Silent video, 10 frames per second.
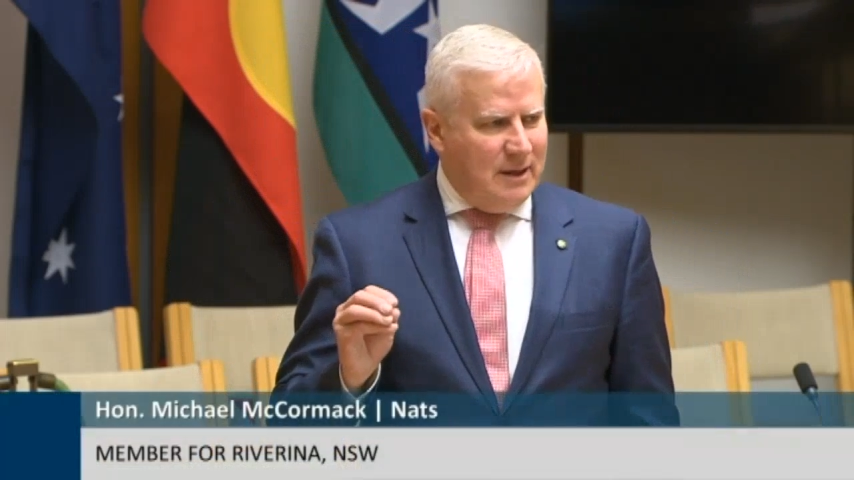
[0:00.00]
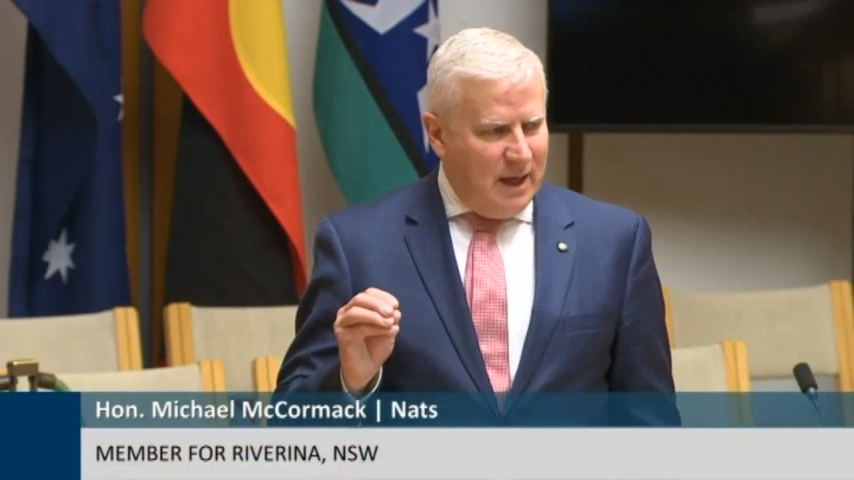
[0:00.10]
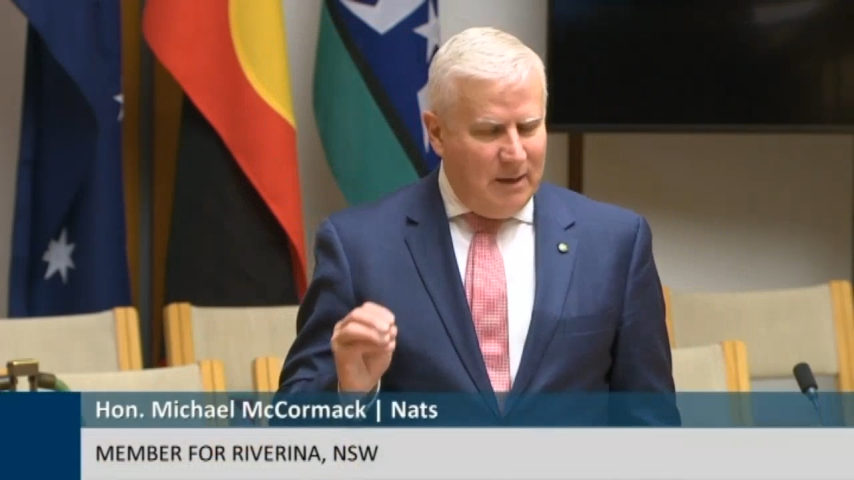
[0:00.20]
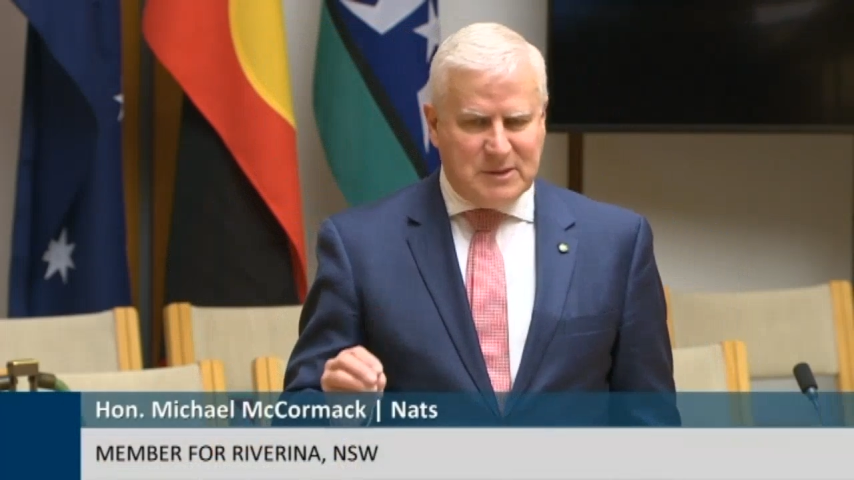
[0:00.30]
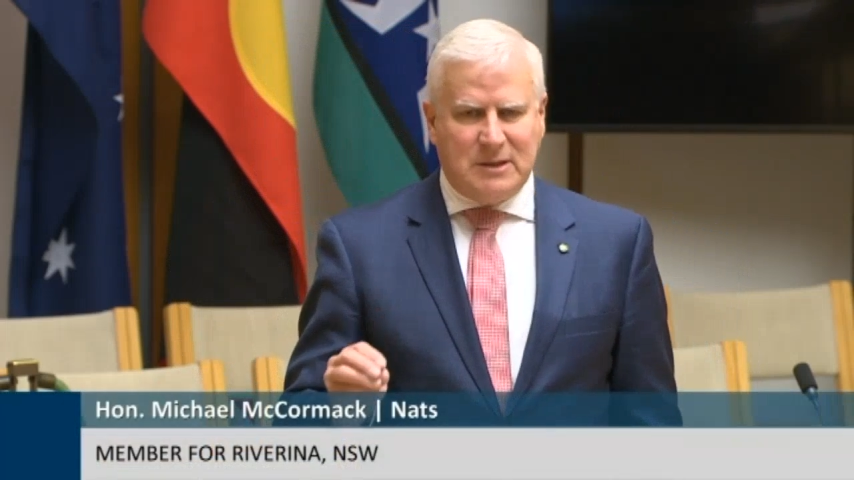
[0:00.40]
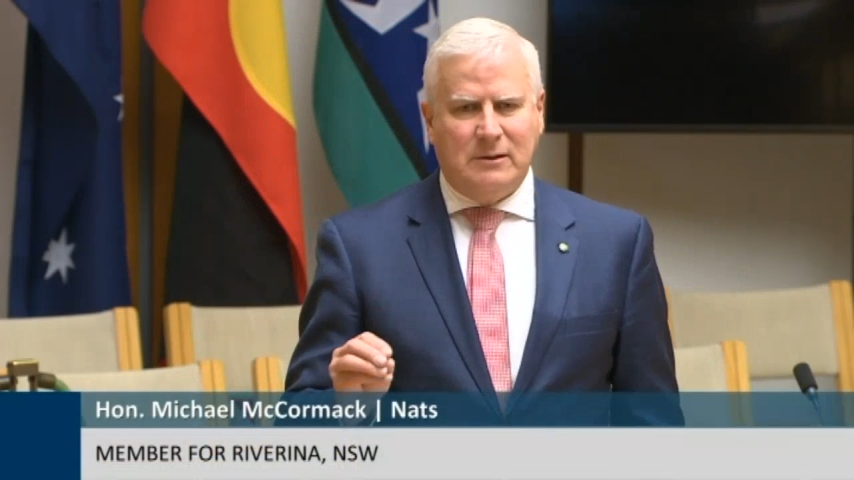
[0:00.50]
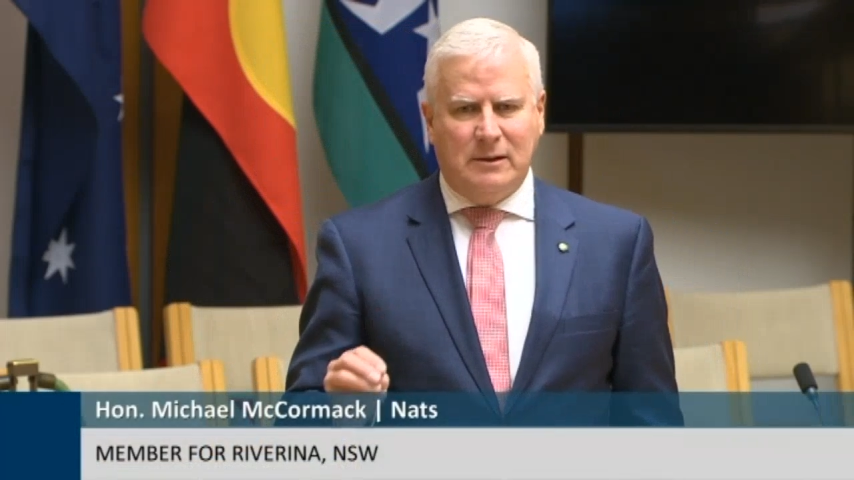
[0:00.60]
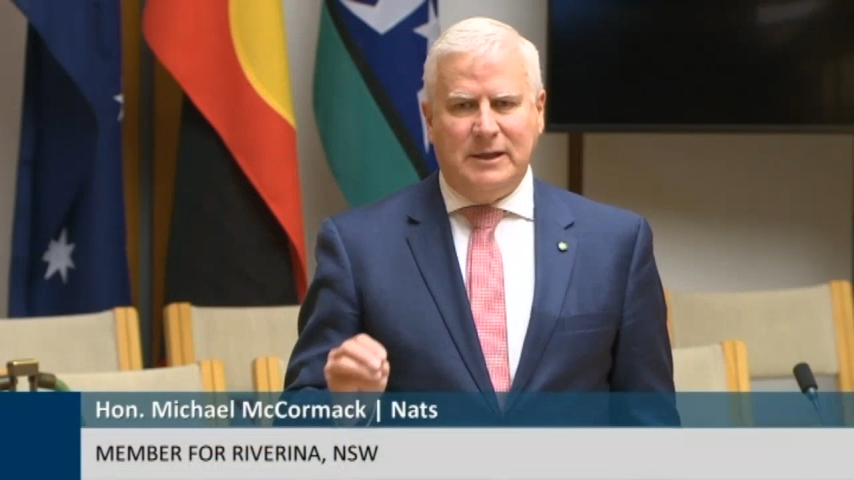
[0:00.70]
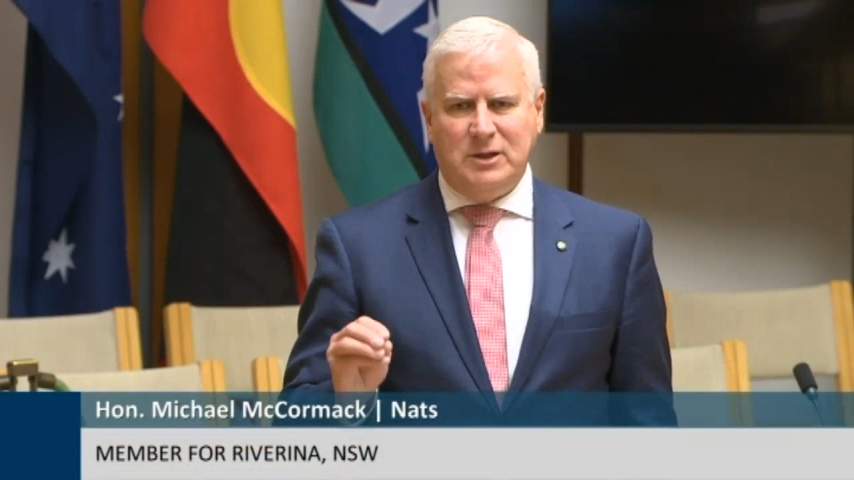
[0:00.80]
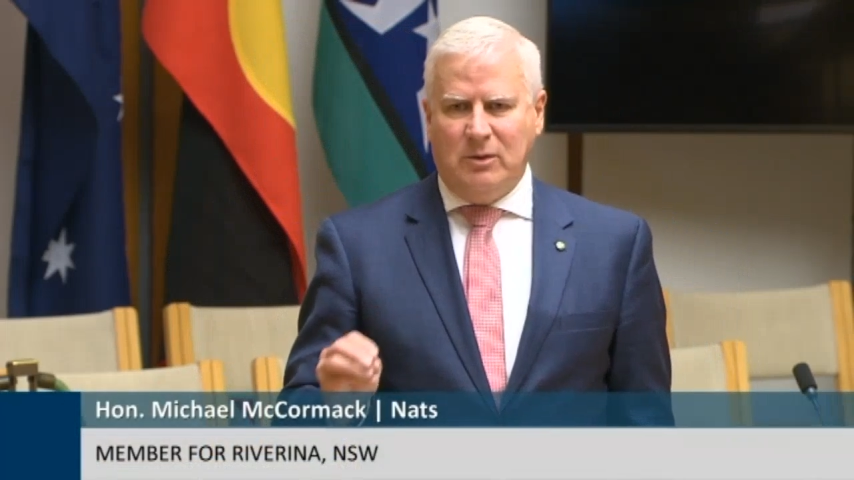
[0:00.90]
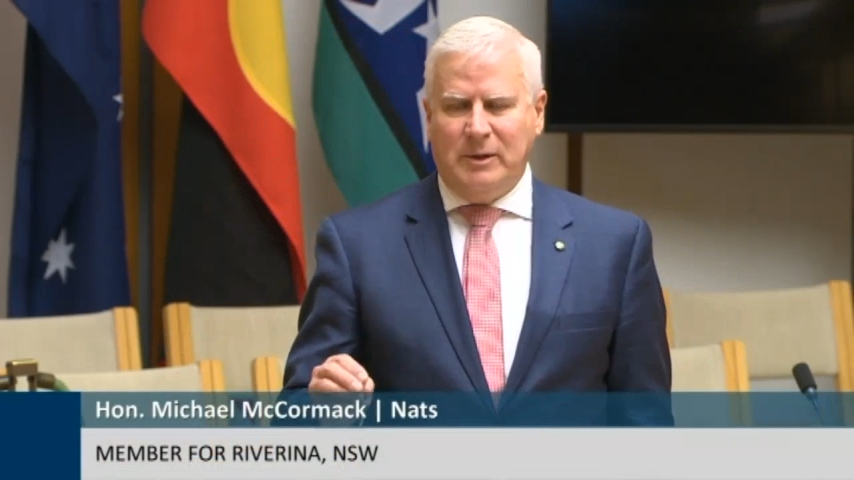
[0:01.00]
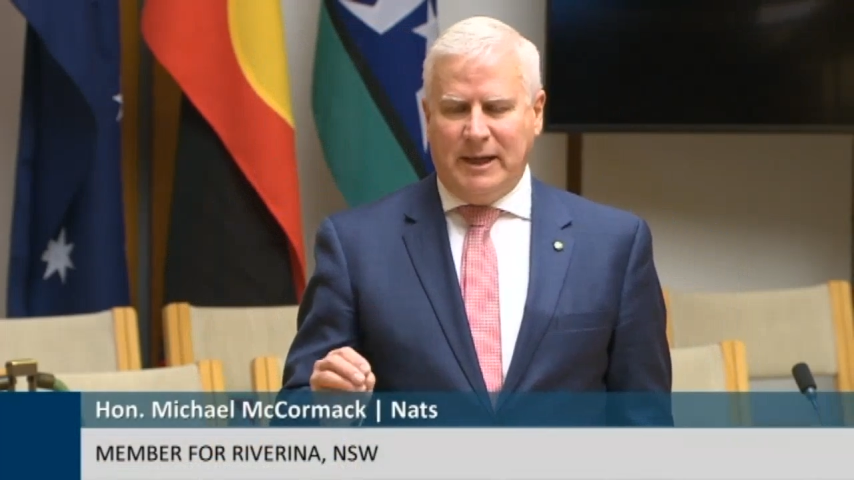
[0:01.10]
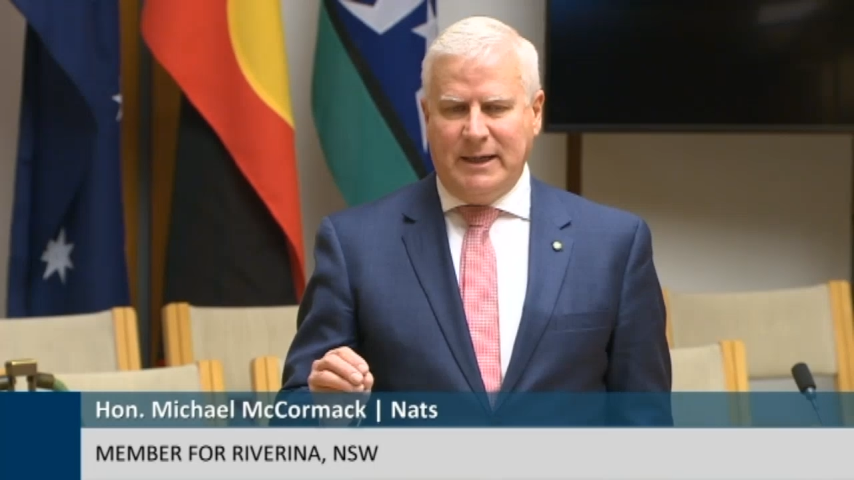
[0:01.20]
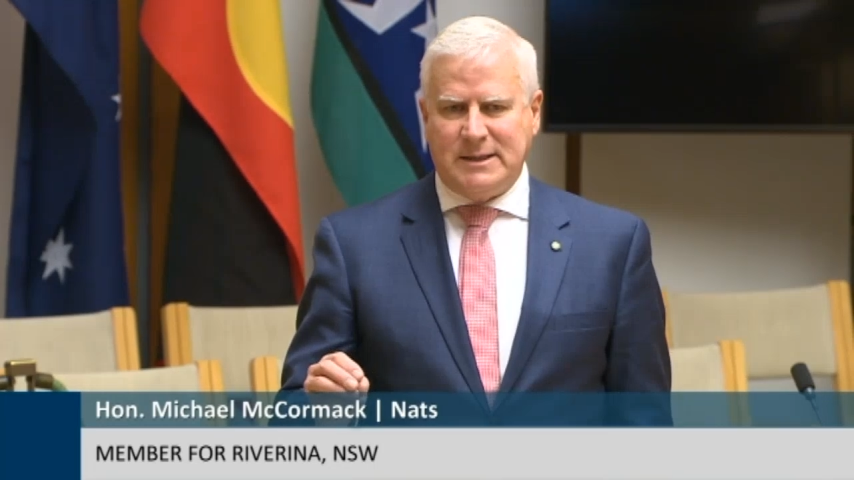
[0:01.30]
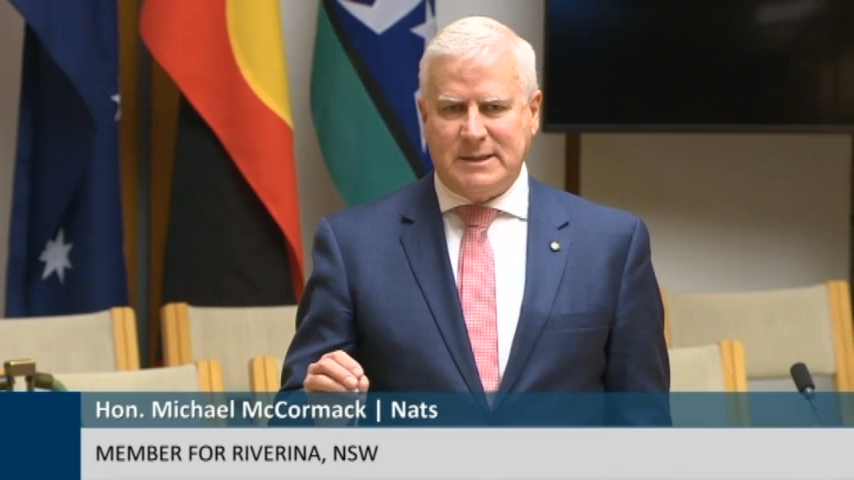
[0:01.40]
absolutely
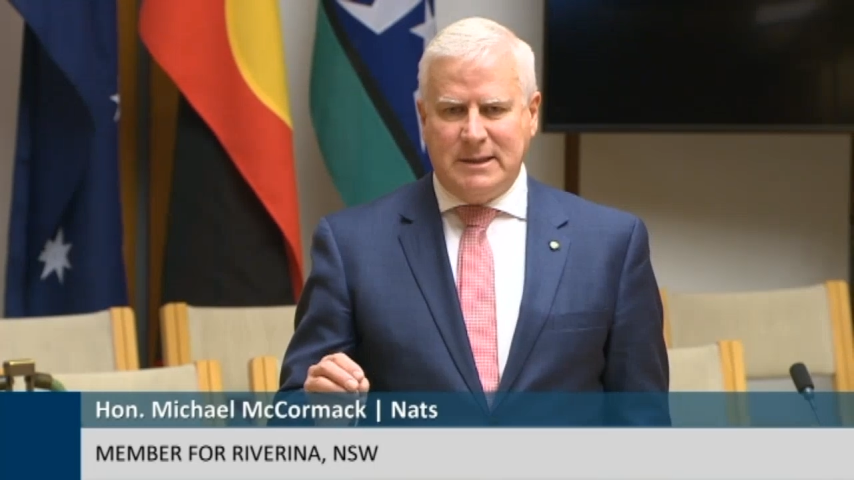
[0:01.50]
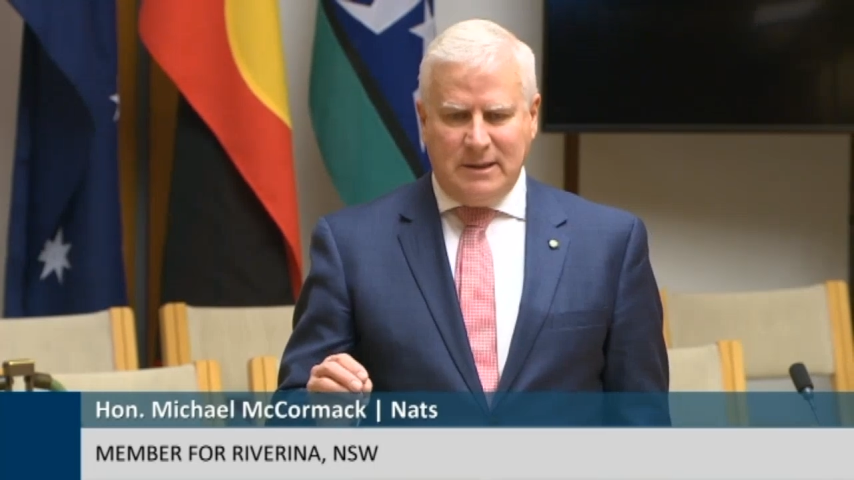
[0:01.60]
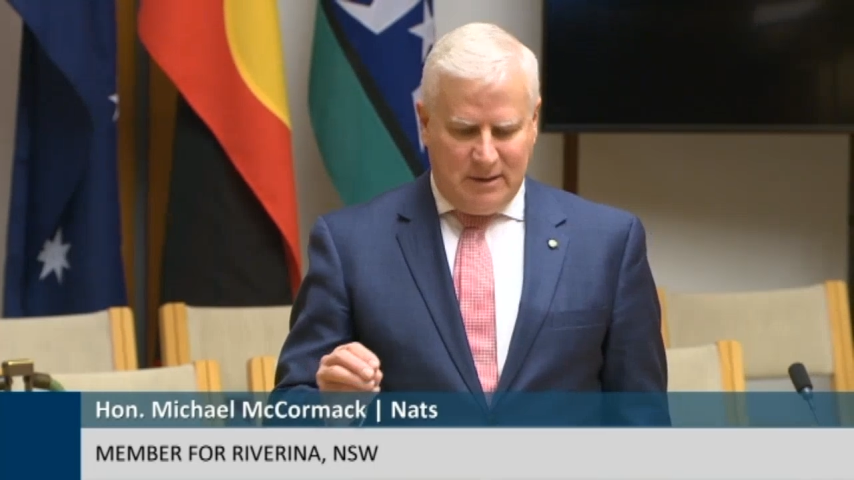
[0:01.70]
dominates